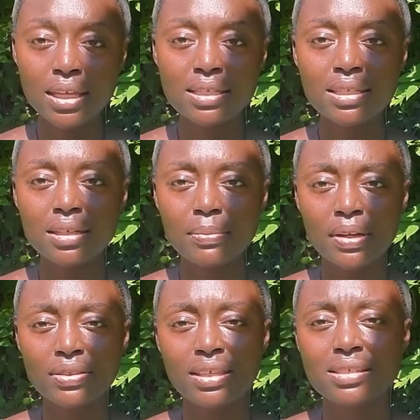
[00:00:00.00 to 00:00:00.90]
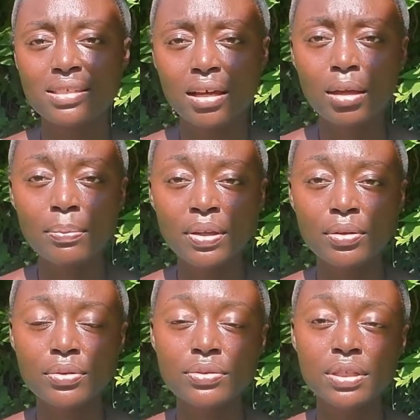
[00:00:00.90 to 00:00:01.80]
next thing about these dung
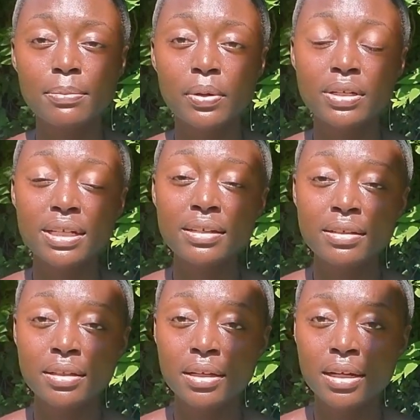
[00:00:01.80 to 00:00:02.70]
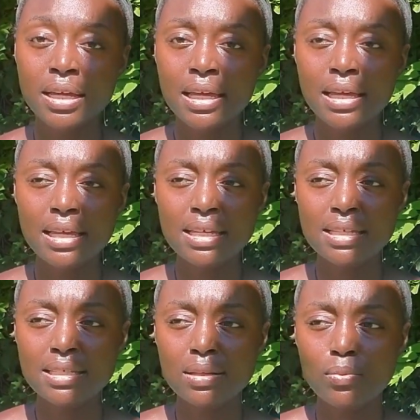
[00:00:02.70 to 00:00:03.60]
beetles in particular
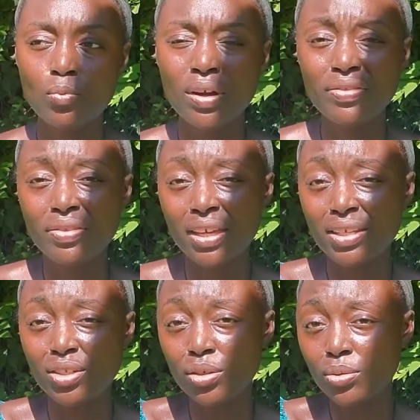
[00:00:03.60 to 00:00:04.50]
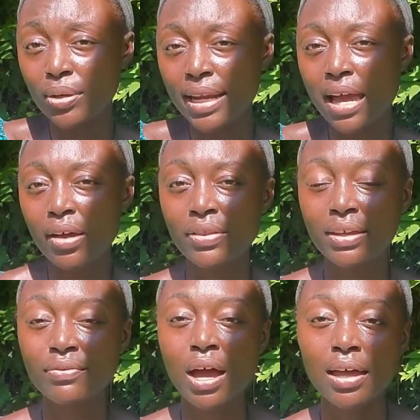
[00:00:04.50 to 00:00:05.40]
is what they do and how
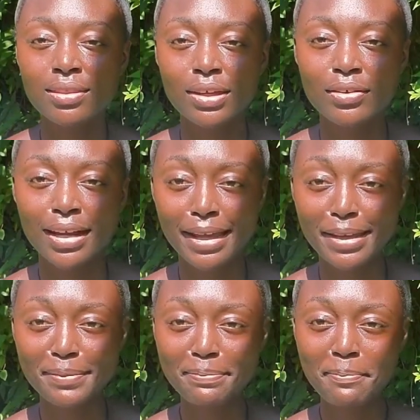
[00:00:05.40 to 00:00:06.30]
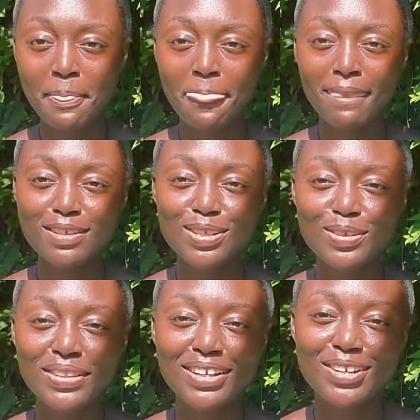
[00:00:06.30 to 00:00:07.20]
they've gotten their name.
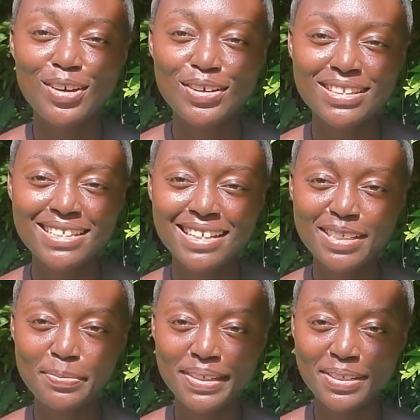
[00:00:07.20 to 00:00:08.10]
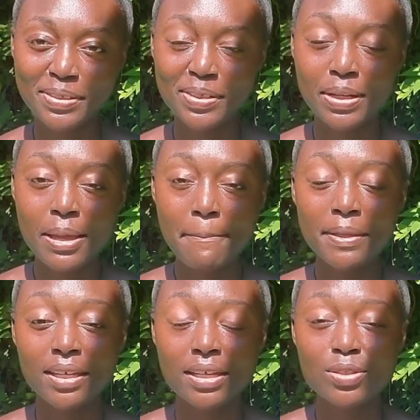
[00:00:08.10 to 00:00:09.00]
So they're called the dung beetle
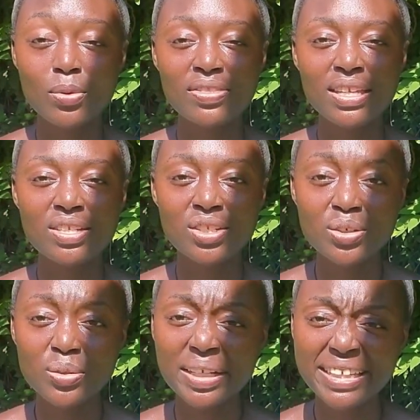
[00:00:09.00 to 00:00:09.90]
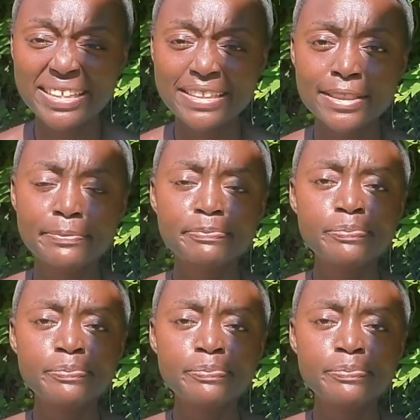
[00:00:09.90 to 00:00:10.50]
because what they do is